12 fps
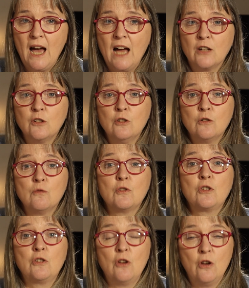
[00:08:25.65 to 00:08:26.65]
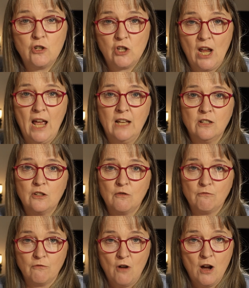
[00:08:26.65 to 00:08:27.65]
are Google Search ads
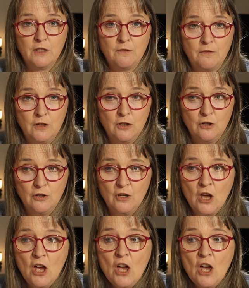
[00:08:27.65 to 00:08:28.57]
right for you?